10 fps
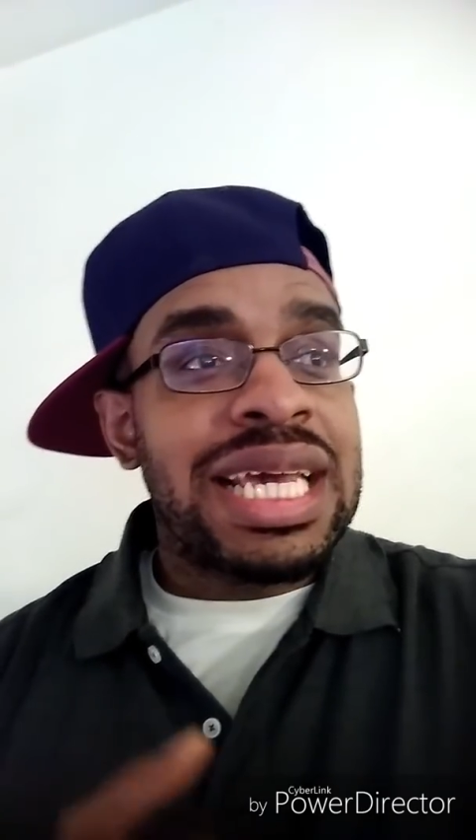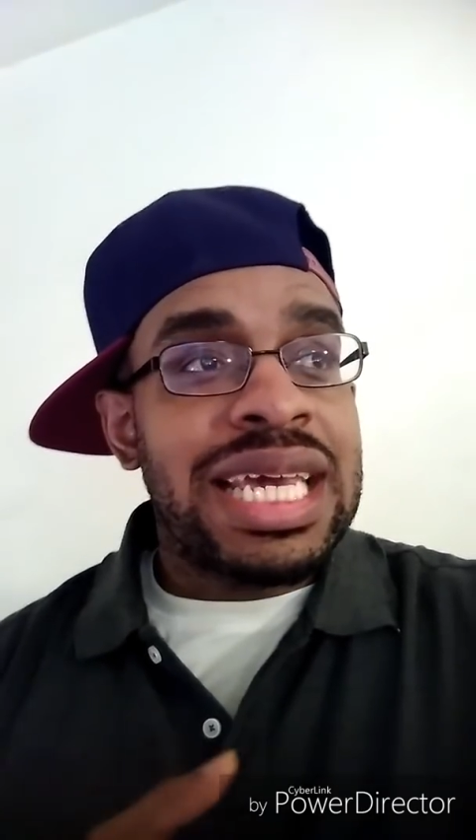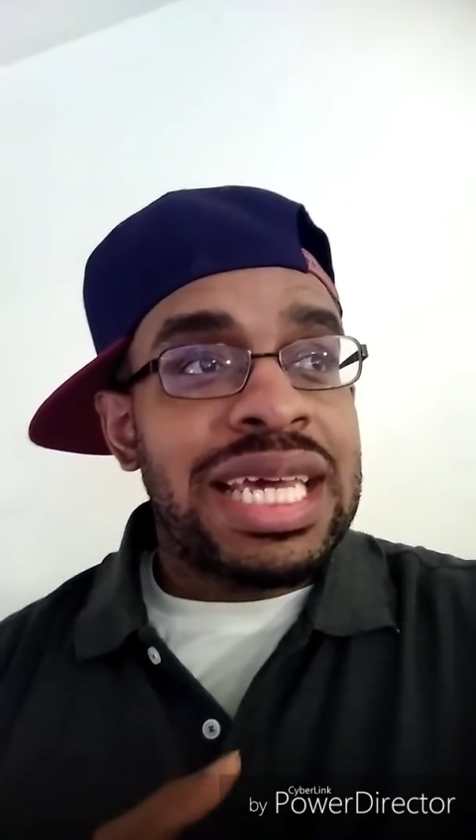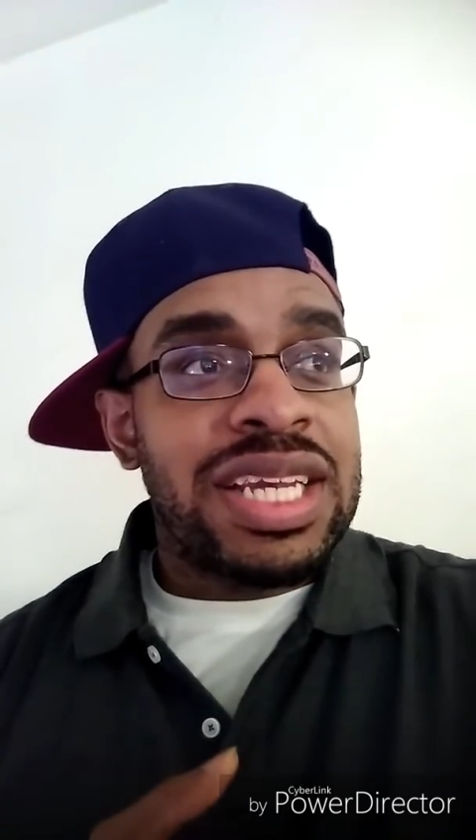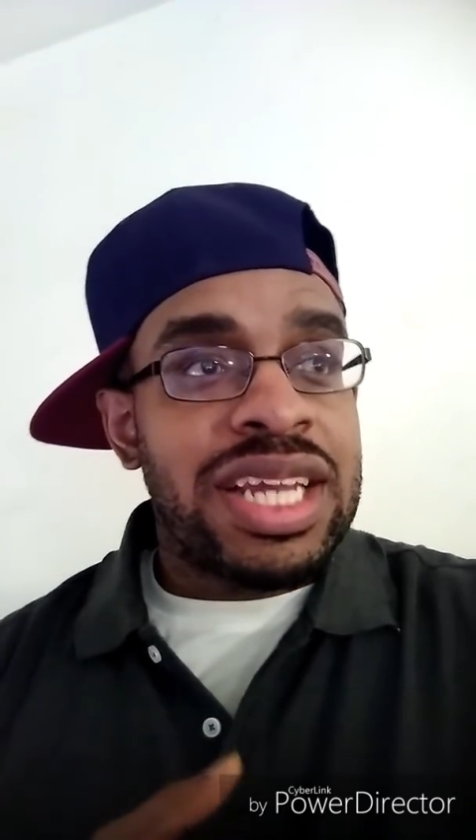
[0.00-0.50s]

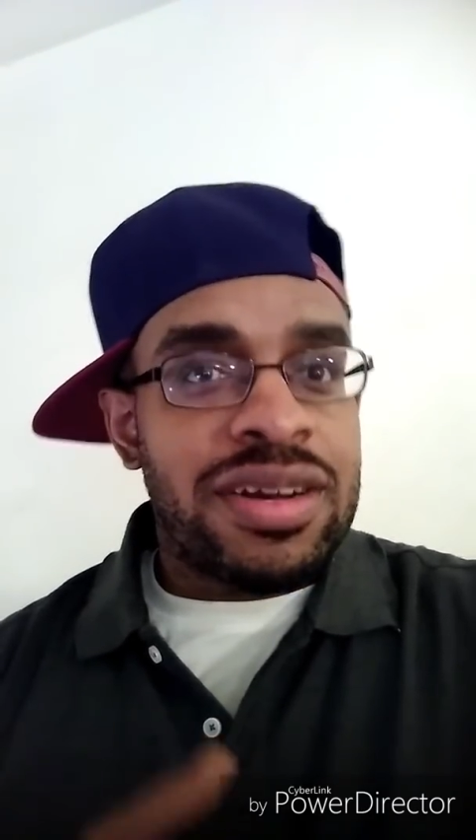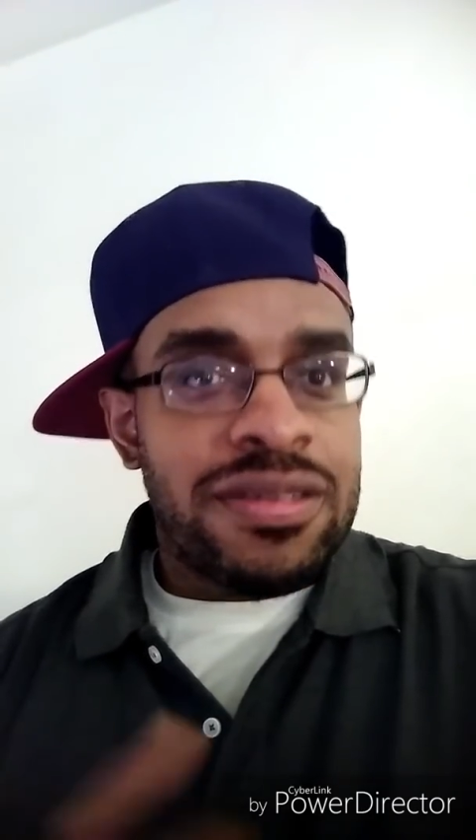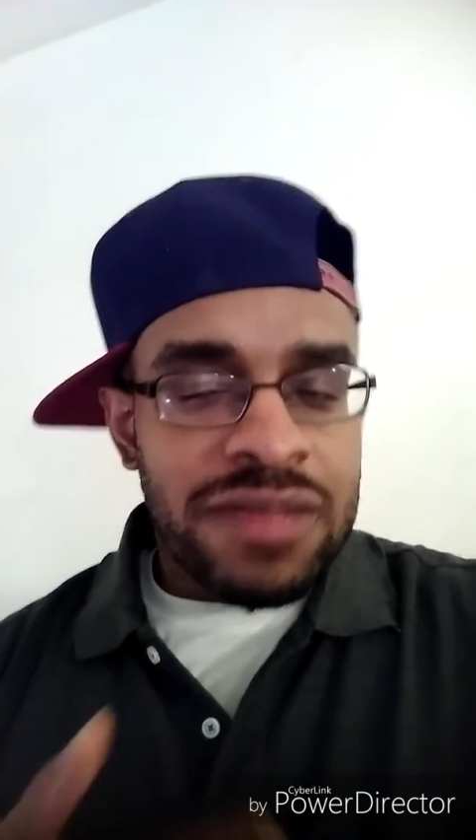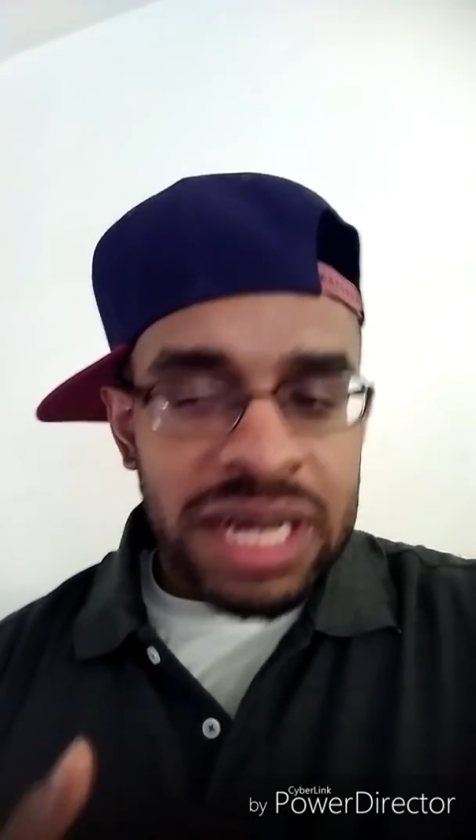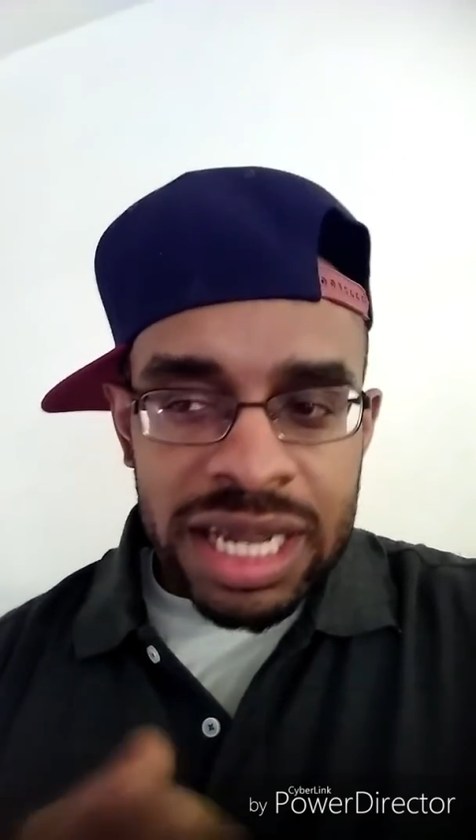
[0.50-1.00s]
And their
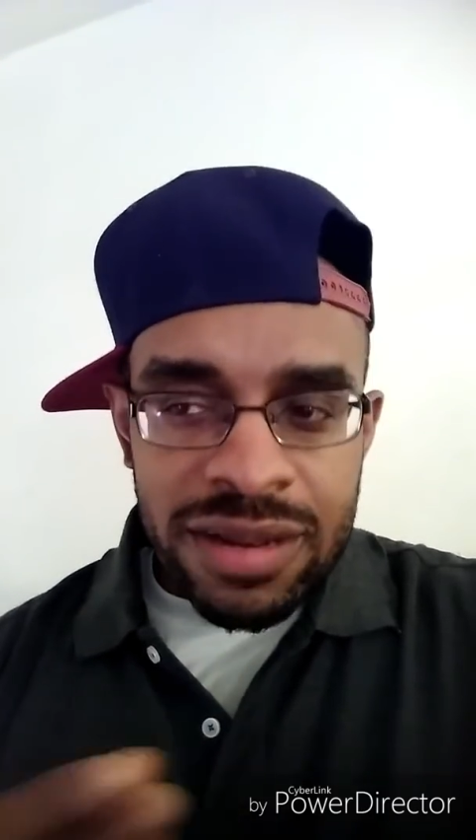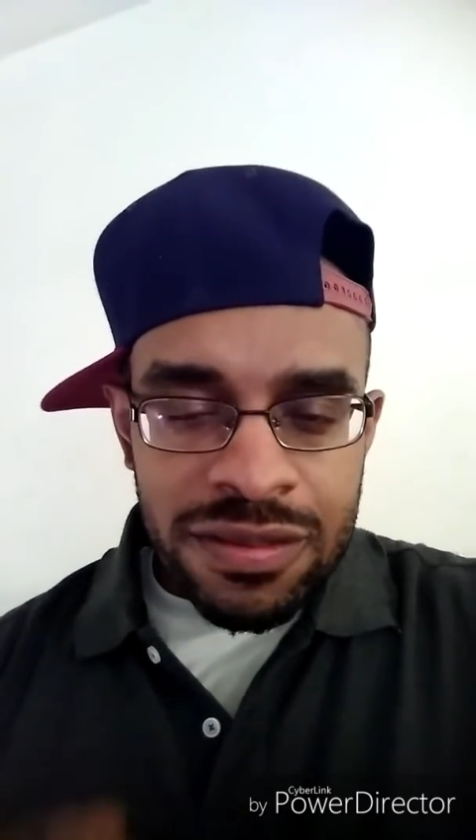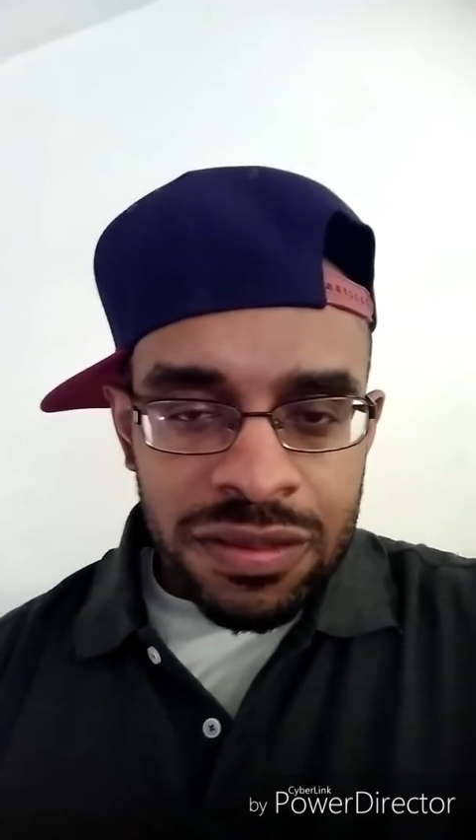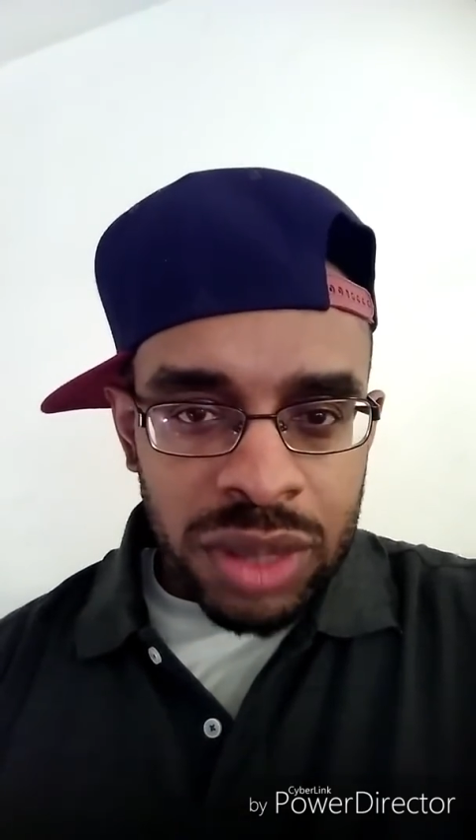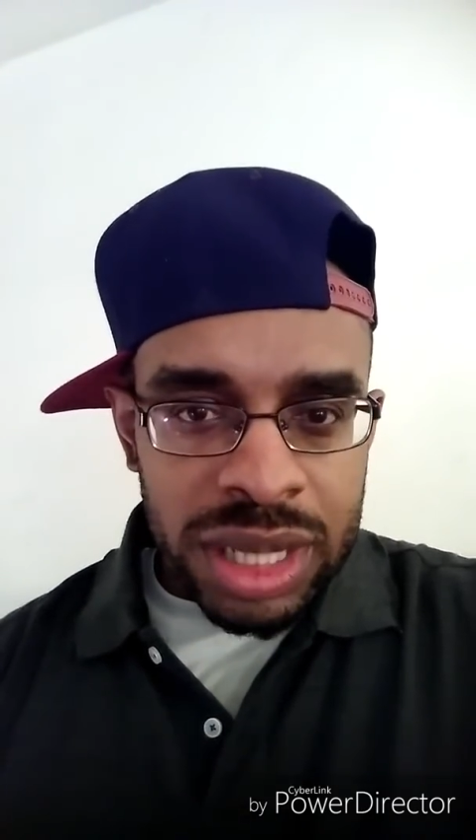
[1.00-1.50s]
fucking
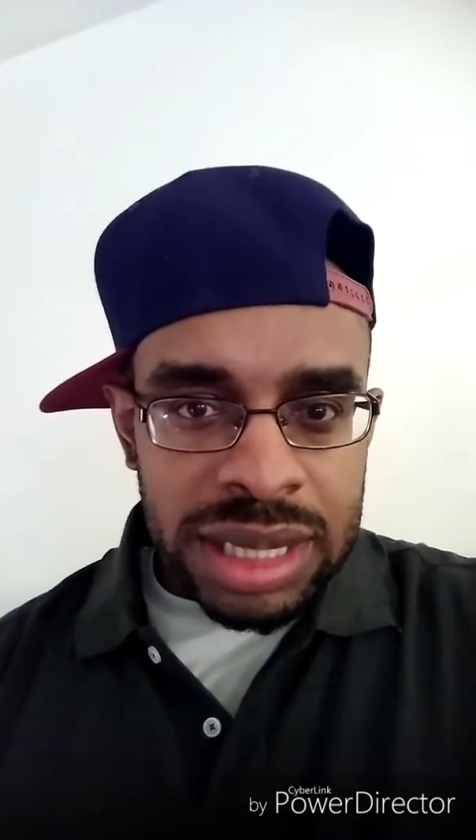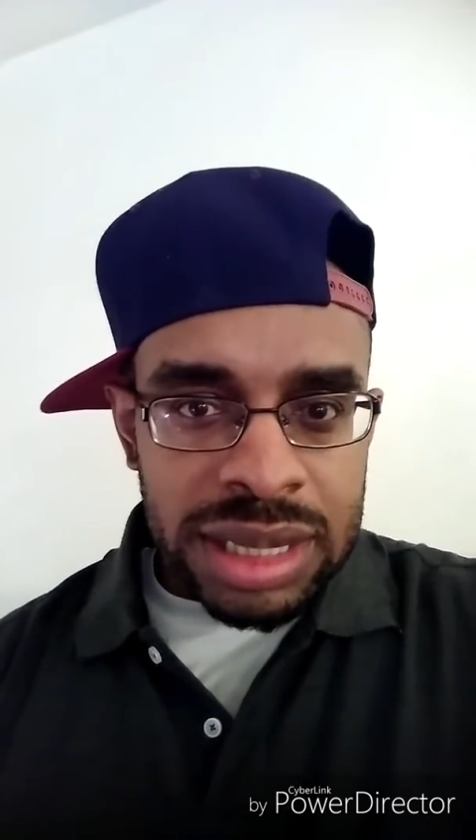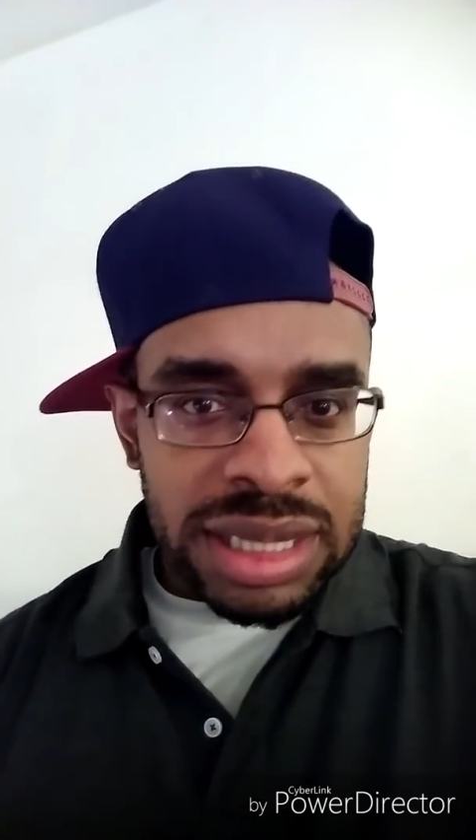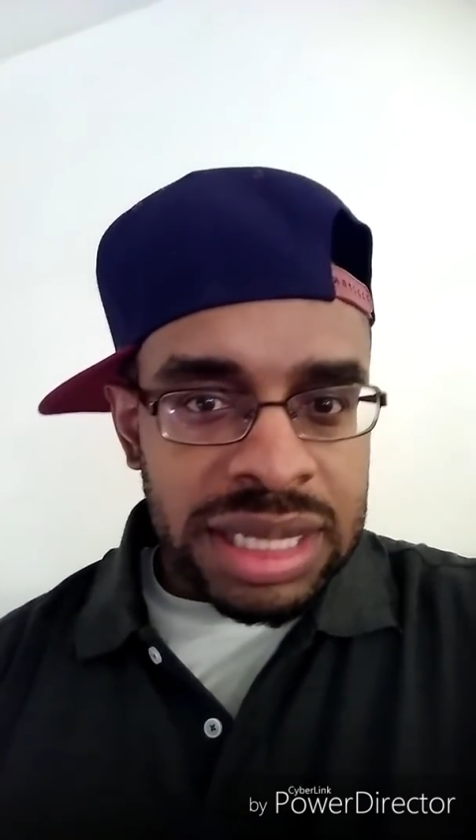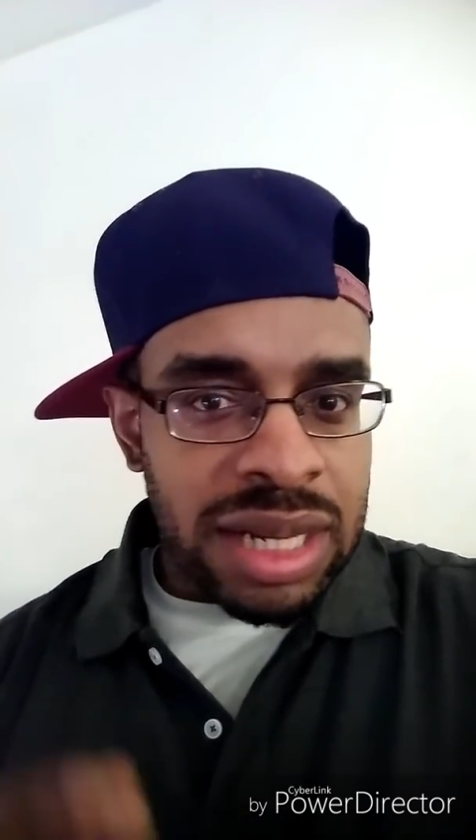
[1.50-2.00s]
phrase that